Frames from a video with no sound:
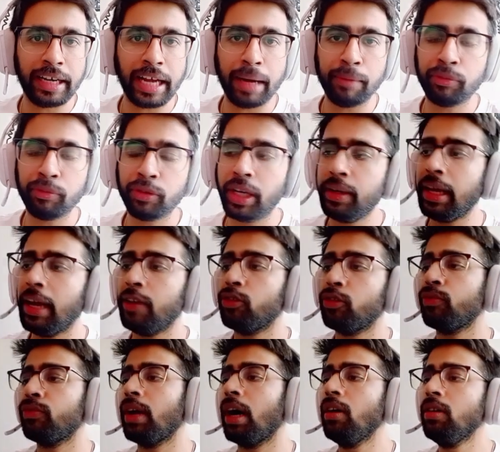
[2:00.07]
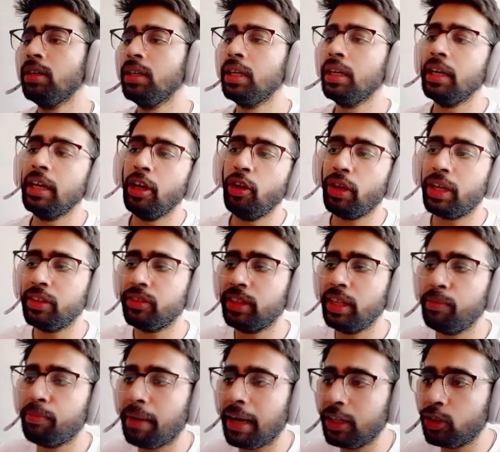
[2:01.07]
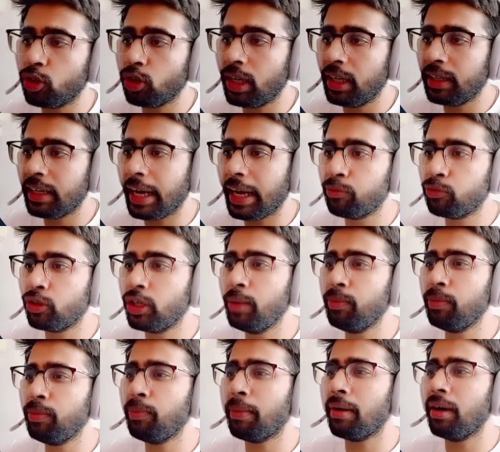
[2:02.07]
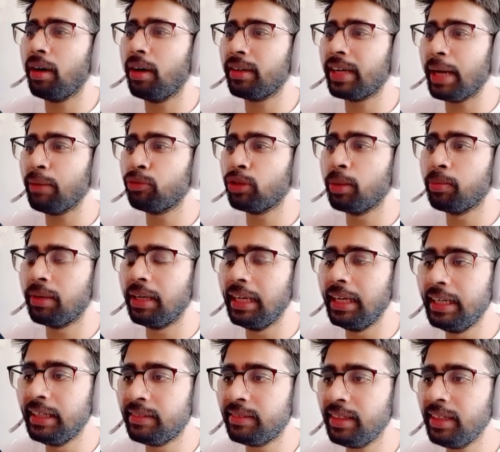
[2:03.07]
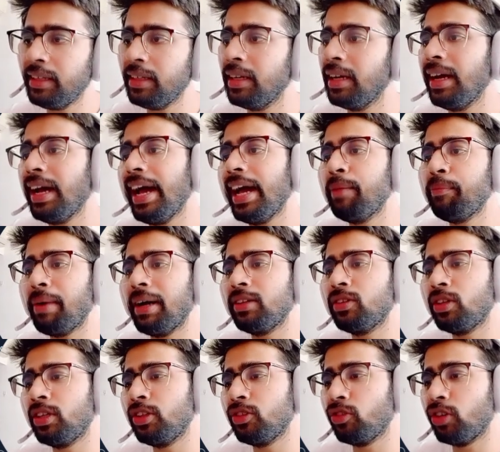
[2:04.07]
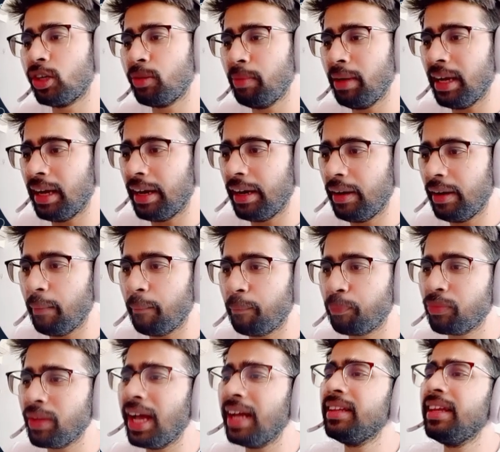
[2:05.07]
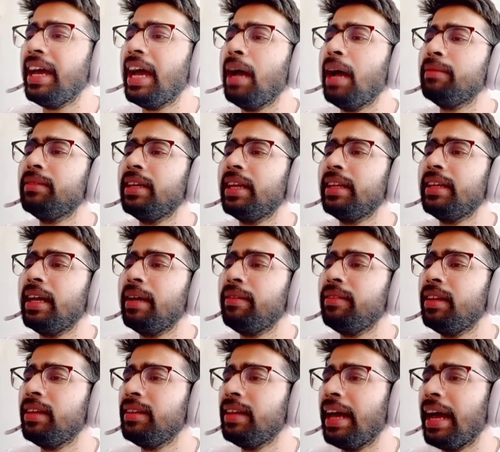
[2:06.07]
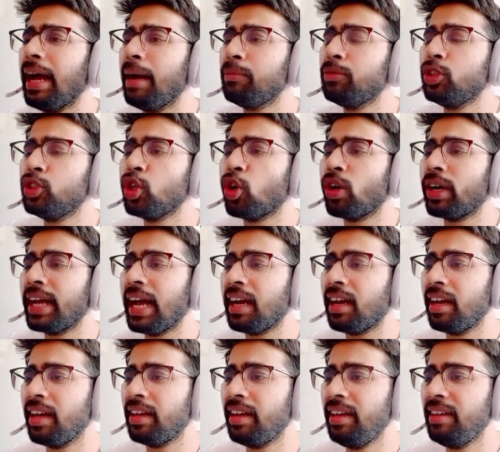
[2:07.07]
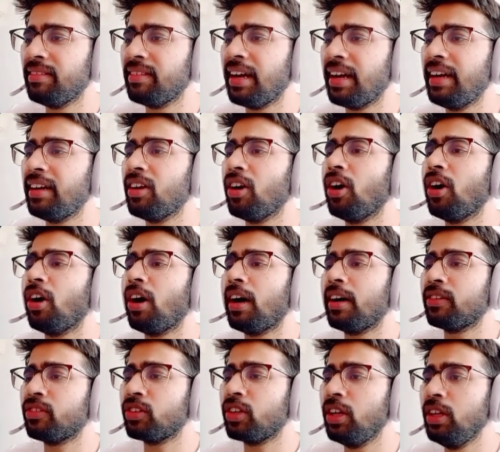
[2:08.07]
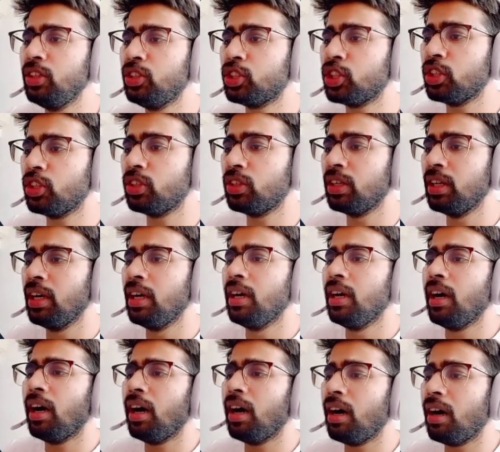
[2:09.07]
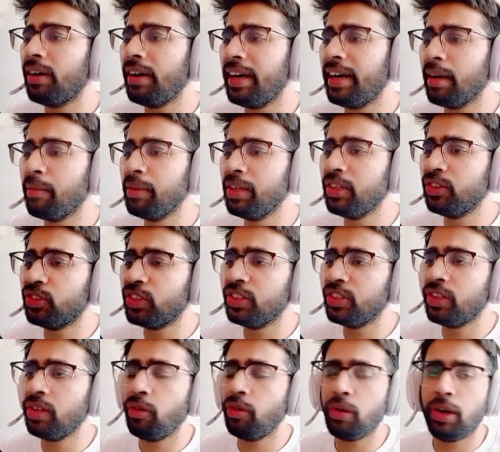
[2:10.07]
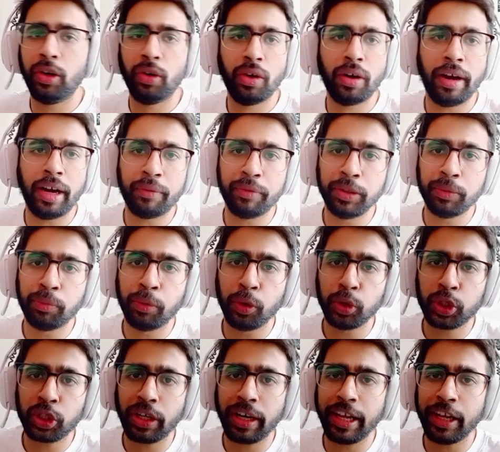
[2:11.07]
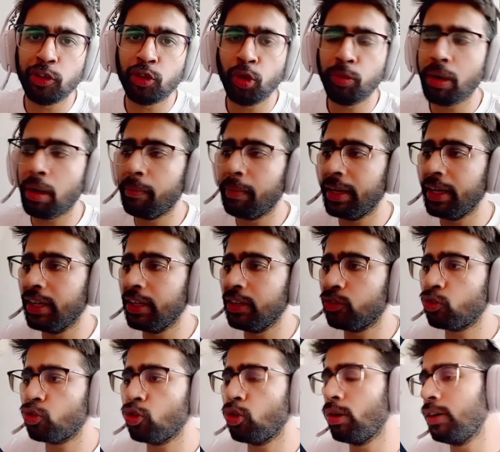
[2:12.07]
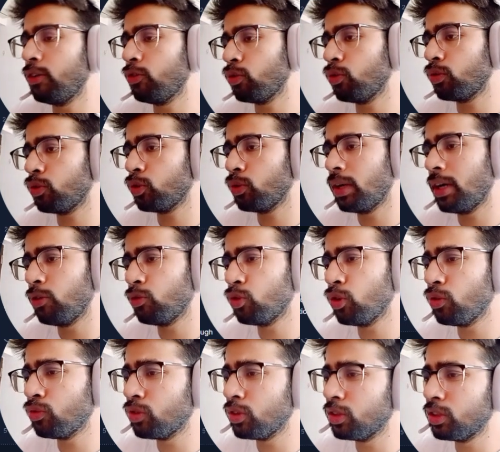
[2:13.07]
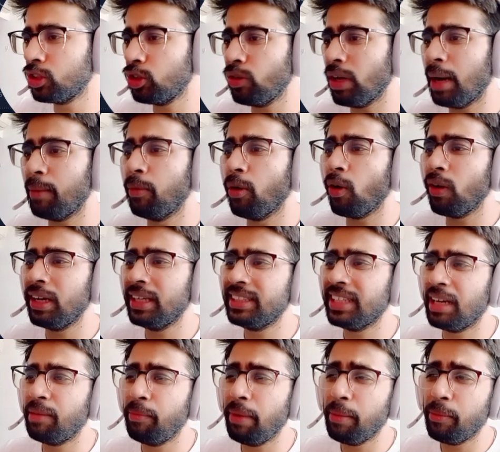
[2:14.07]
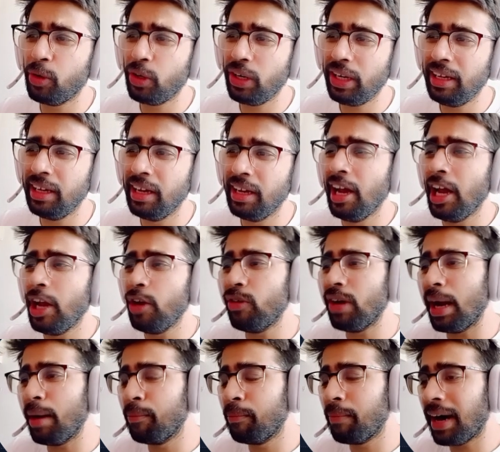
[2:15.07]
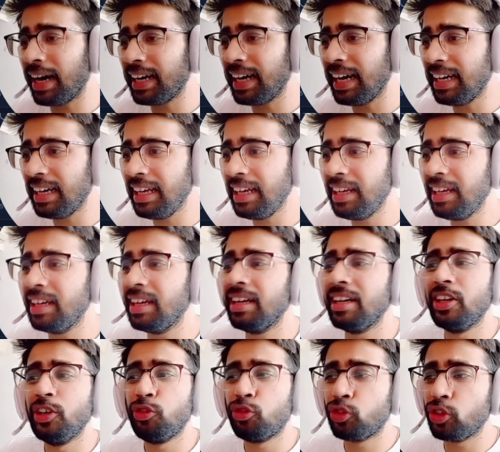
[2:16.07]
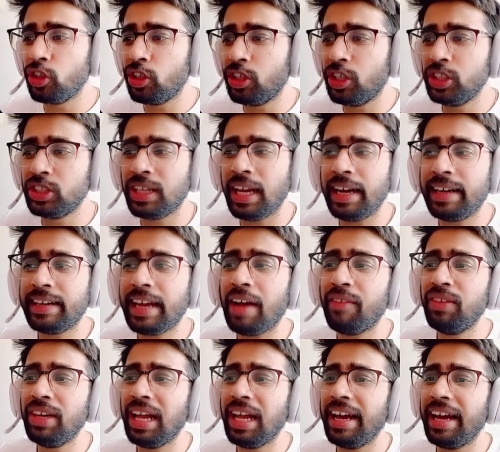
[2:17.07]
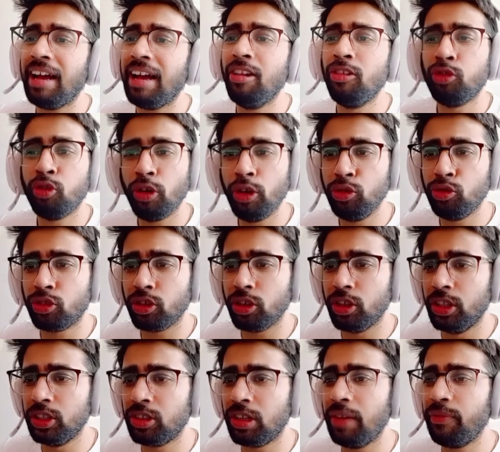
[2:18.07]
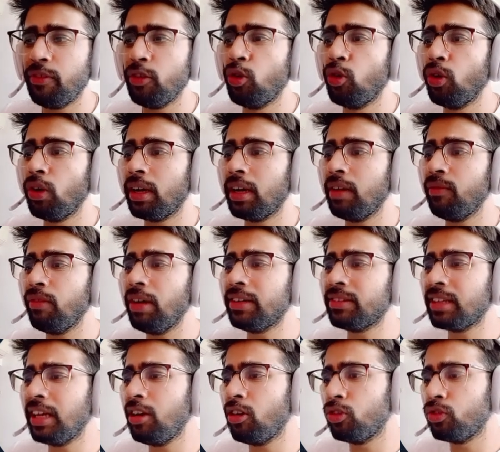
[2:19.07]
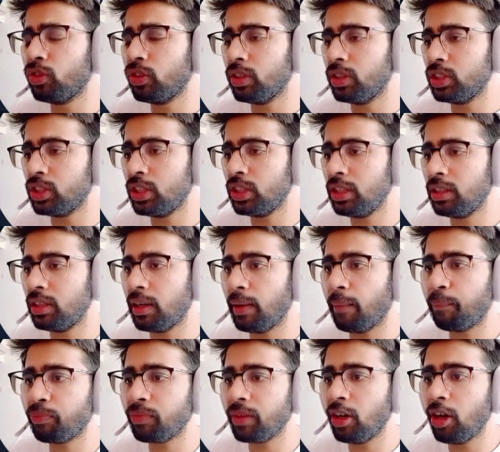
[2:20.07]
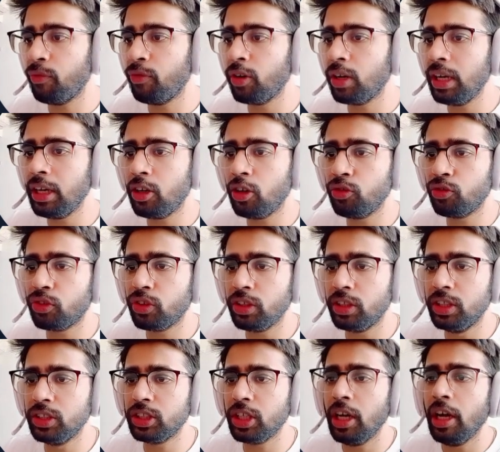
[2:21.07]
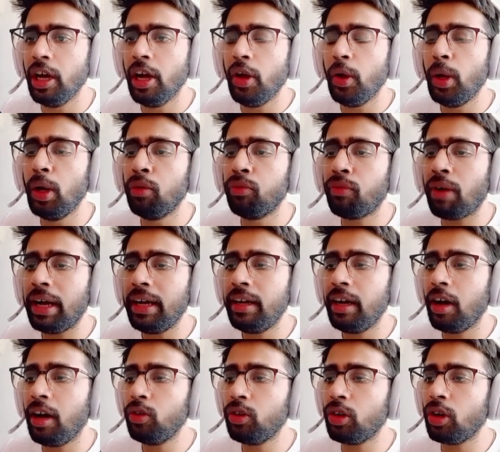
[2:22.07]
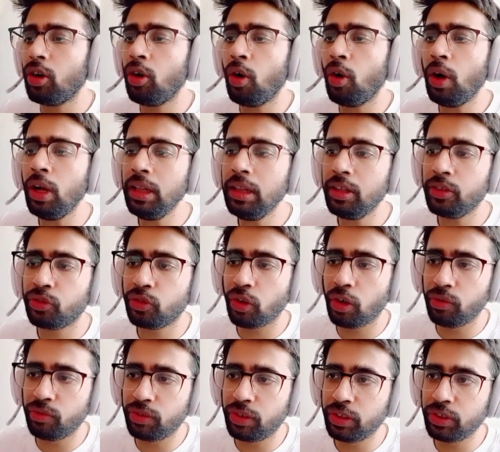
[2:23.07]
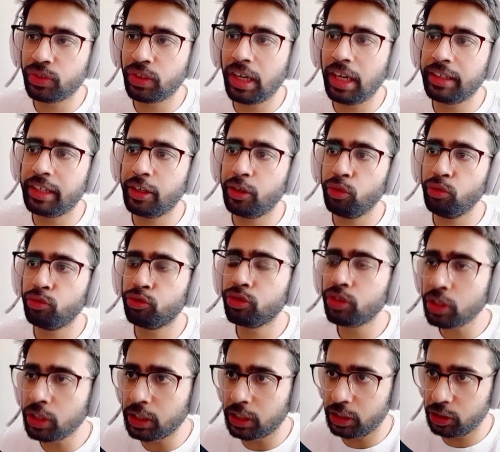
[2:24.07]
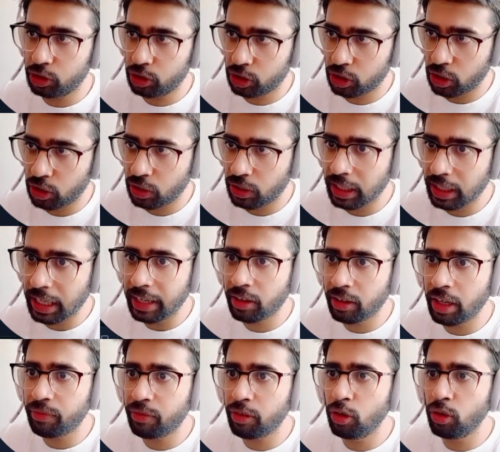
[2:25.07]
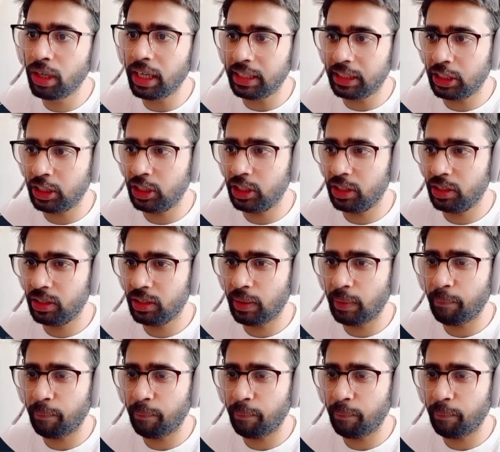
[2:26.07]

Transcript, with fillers: TypeScript. As of now, you can see Python and TypeScript. Uh, TypeScript leads it, and Python is not behind and they have then then then they have the genre categories right arts culture uh, databases if you want to connect with postgres supabase so and so so on and so forth you have knowledge and memory you have marketing search like tavily i also you search if you go let's click on search here now if you click on search you will find out all the servers related to search right now if you look at here